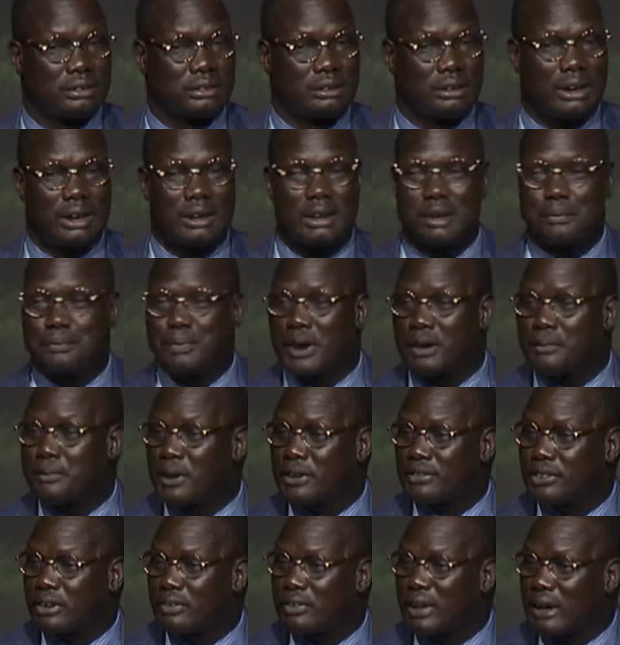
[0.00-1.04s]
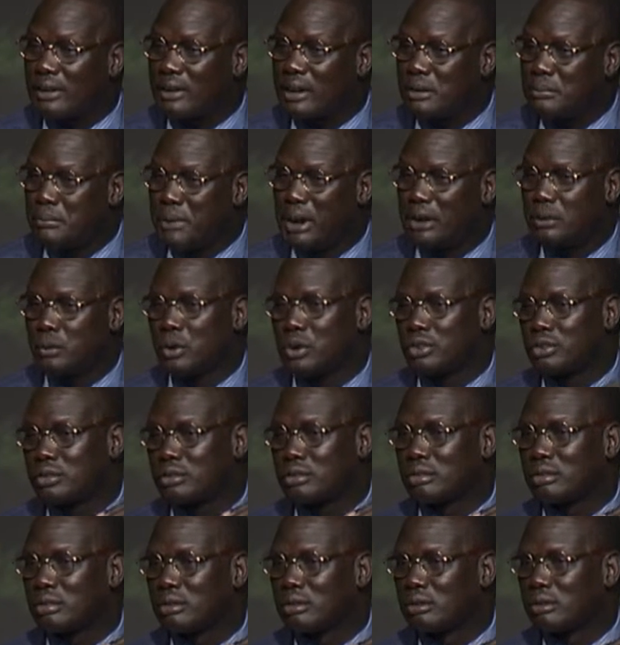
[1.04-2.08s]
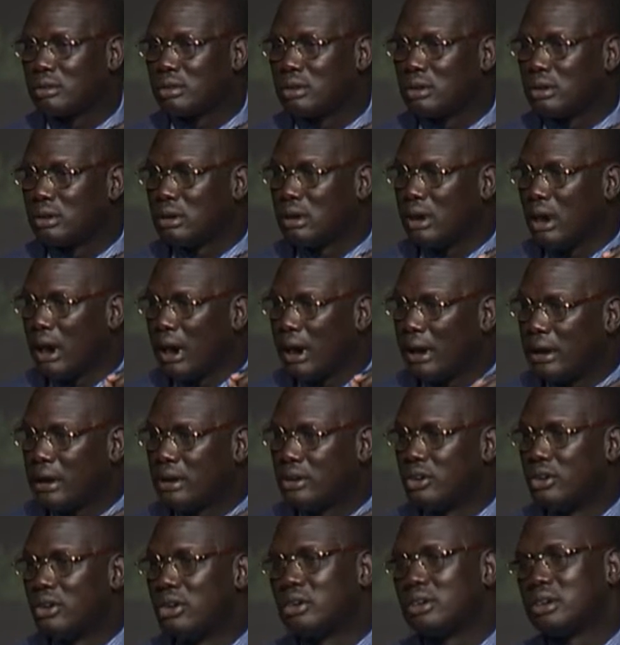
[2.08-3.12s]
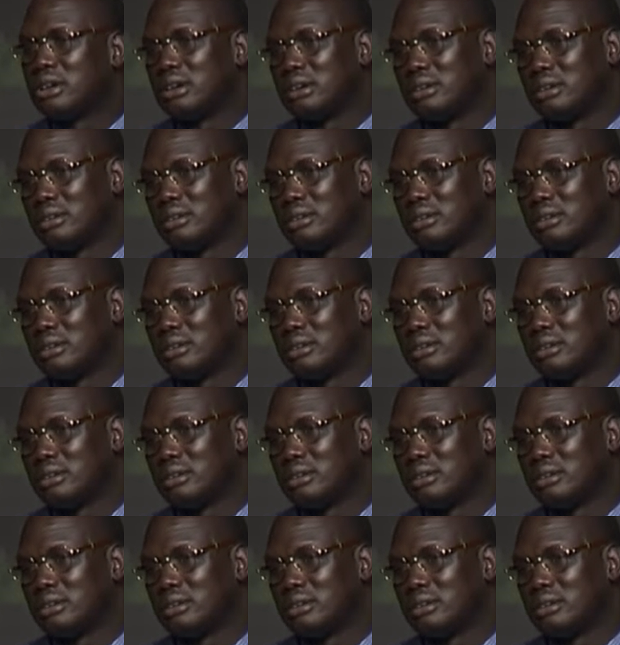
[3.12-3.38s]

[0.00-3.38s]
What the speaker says: And the first person that they met was Alan Holte